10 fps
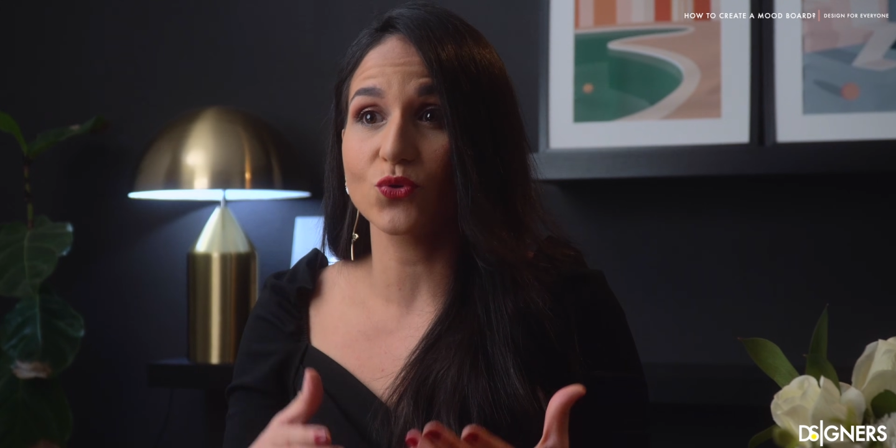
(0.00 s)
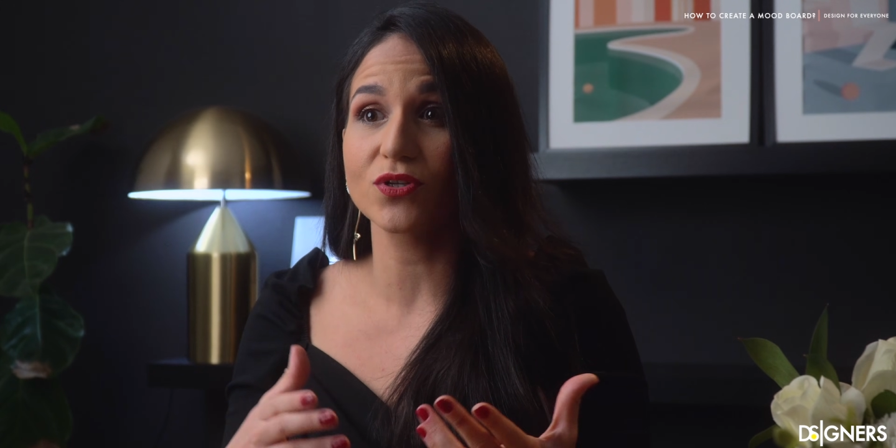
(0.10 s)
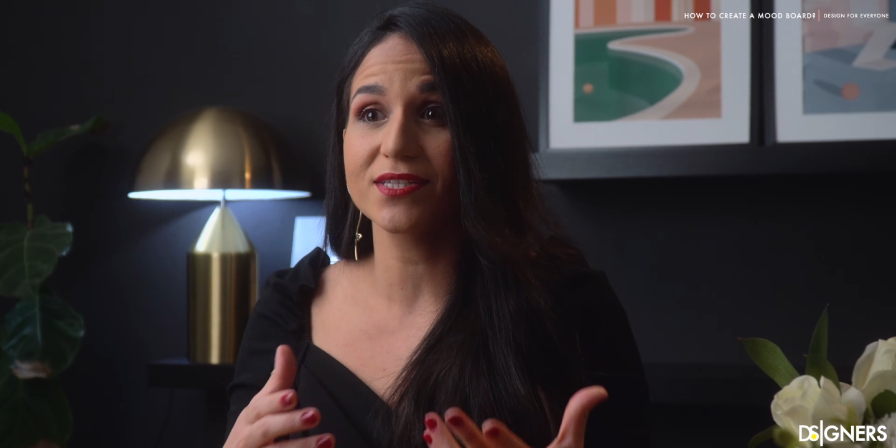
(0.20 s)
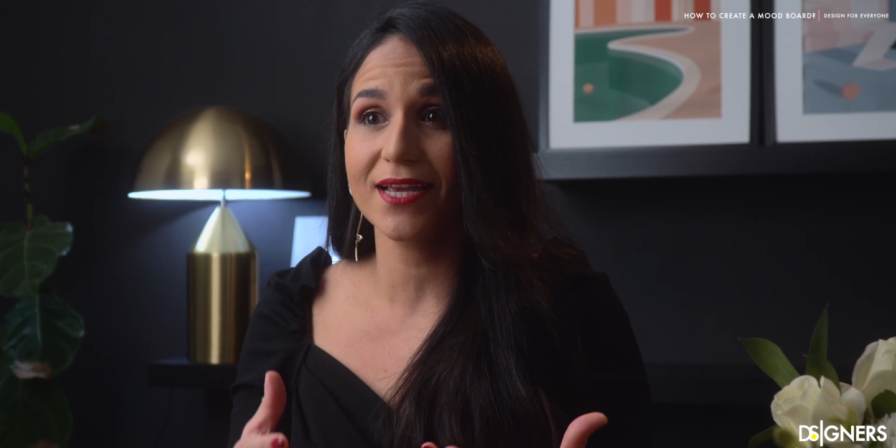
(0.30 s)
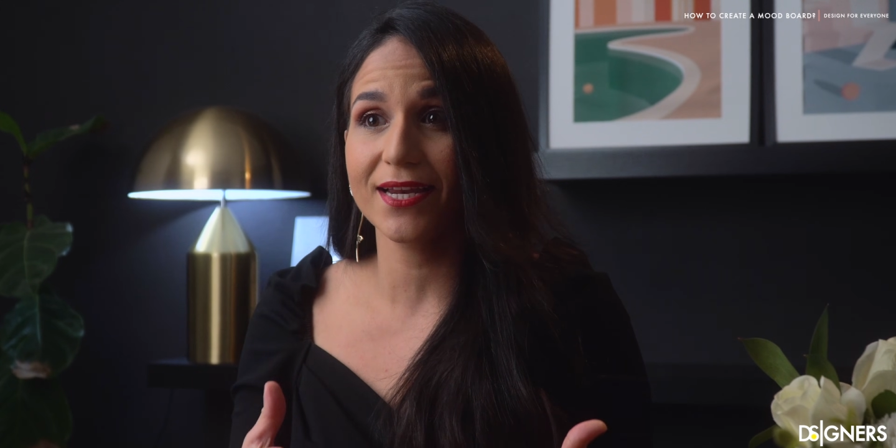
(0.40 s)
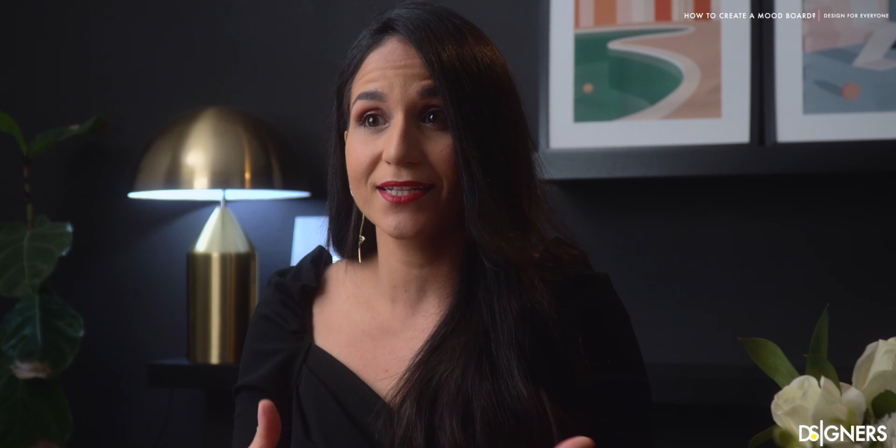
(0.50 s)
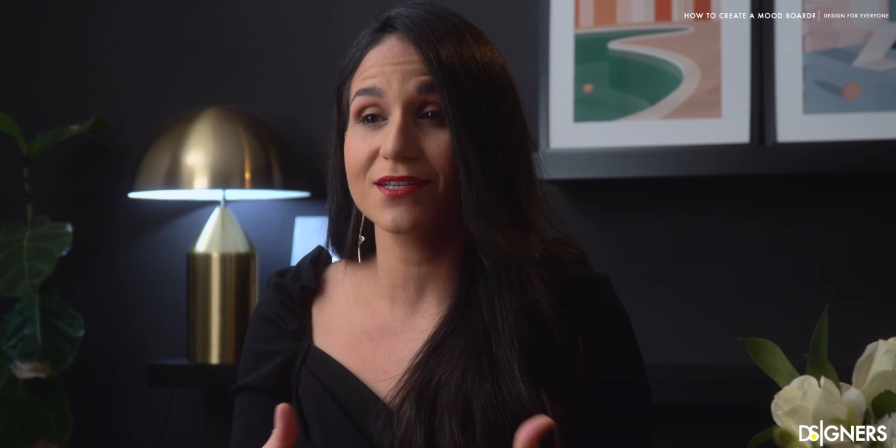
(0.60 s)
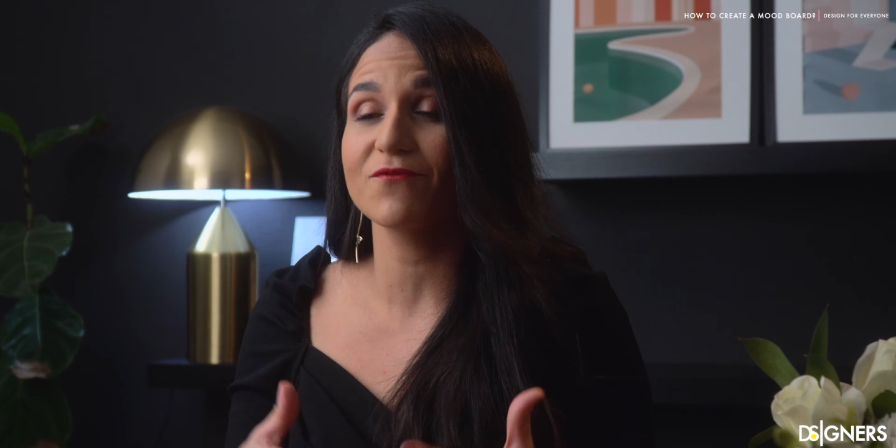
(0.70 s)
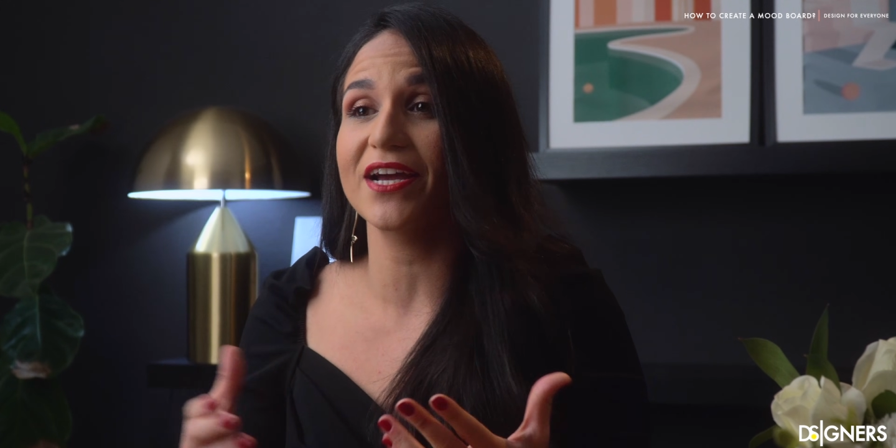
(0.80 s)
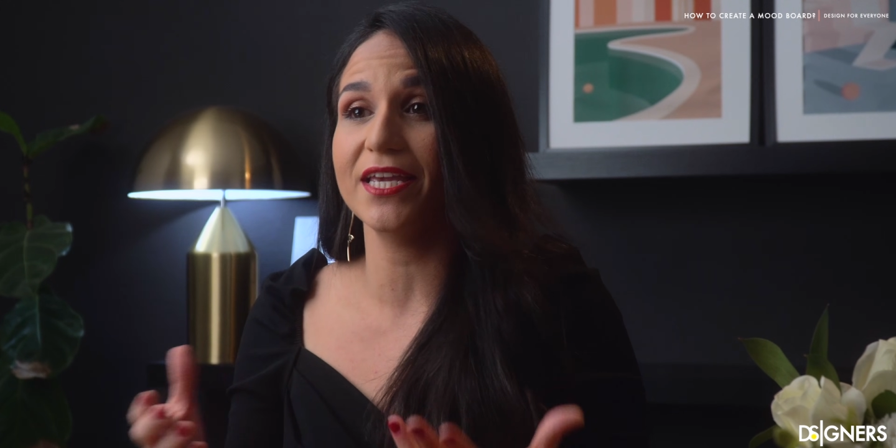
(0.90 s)
or send
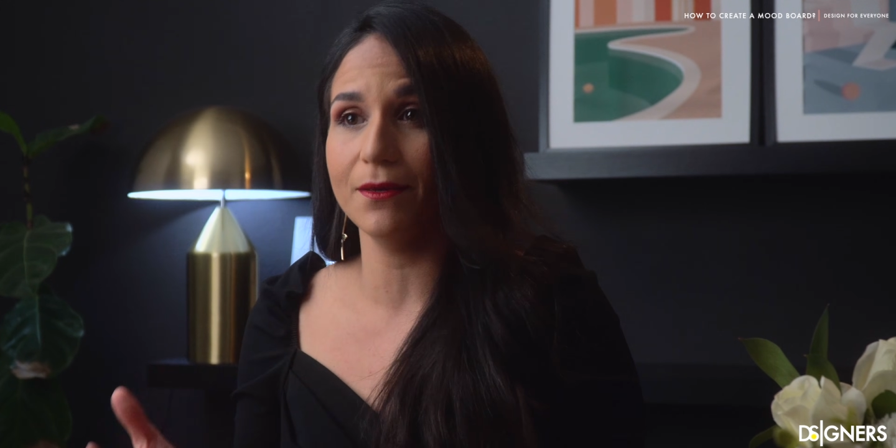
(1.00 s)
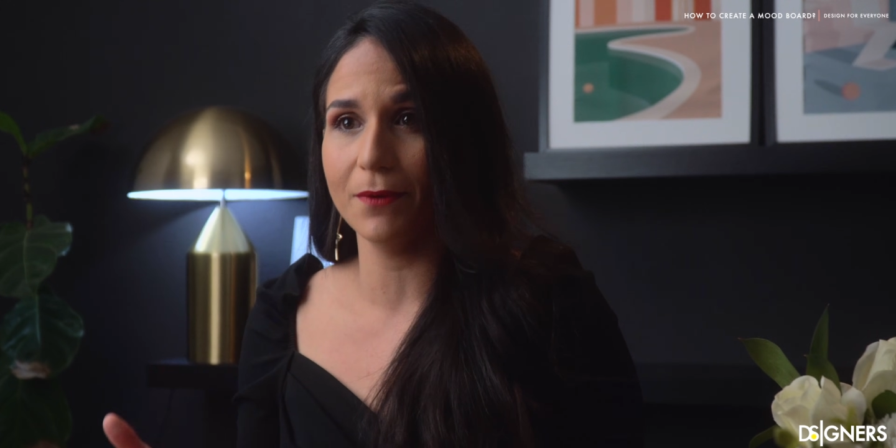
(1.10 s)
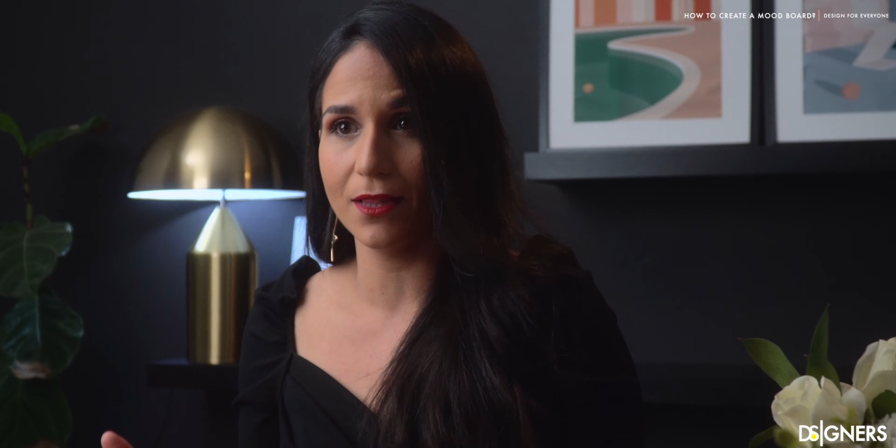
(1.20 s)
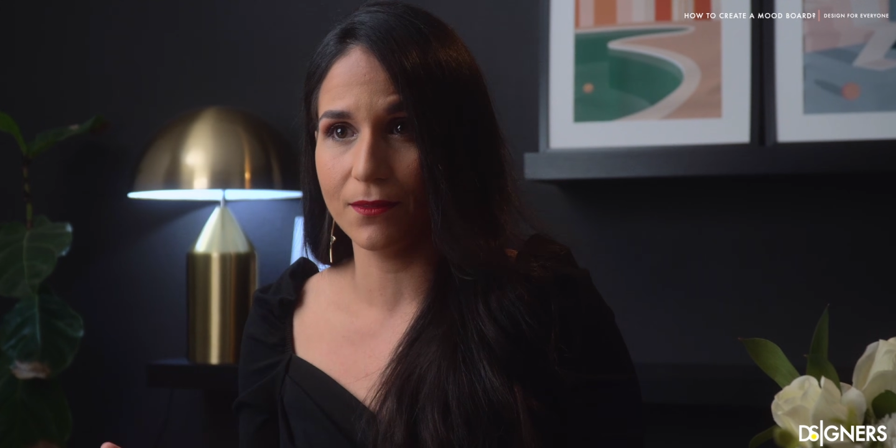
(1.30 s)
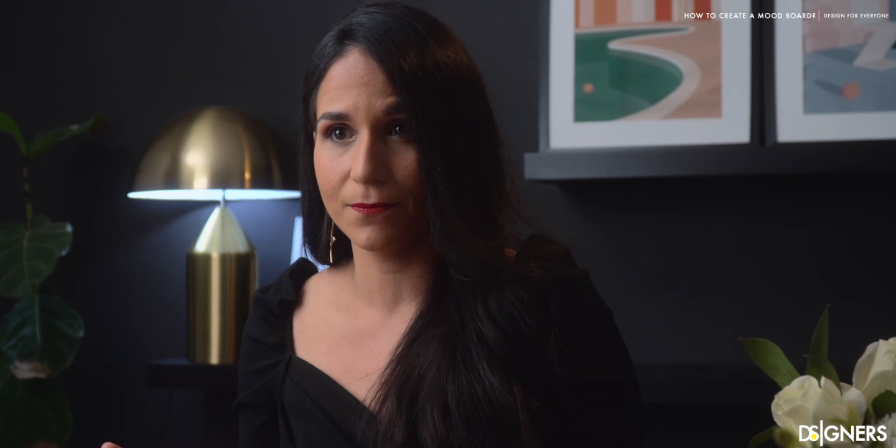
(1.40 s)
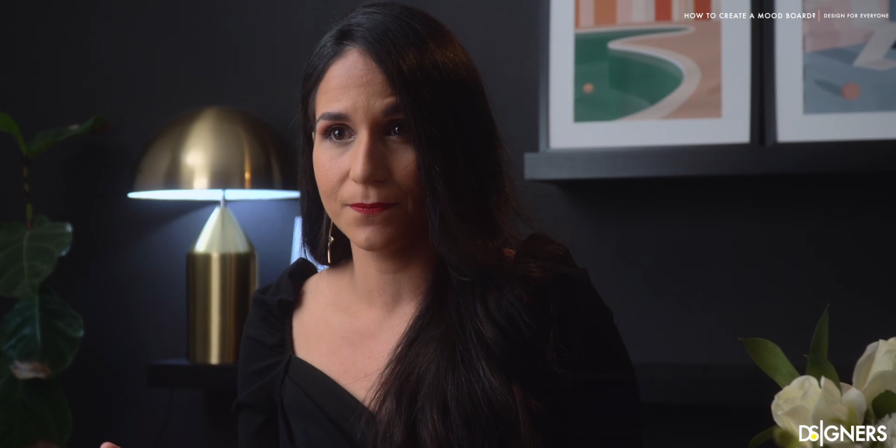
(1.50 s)
it by email.